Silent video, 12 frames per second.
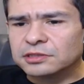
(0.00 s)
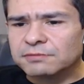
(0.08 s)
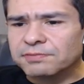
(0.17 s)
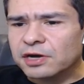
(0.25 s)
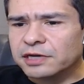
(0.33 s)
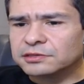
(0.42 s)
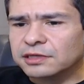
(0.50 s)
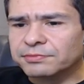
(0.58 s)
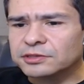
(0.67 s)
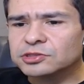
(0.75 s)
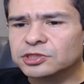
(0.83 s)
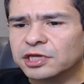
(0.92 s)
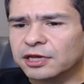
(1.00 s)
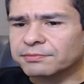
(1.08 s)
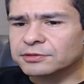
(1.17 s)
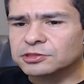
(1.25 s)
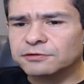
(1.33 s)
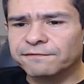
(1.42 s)
in the pond, that means she can't
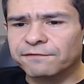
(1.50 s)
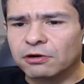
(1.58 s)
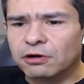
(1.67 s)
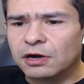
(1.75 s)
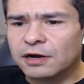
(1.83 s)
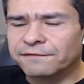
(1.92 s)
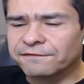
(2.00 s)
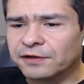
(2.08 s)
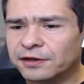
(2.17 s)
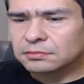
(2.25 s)
be too far off.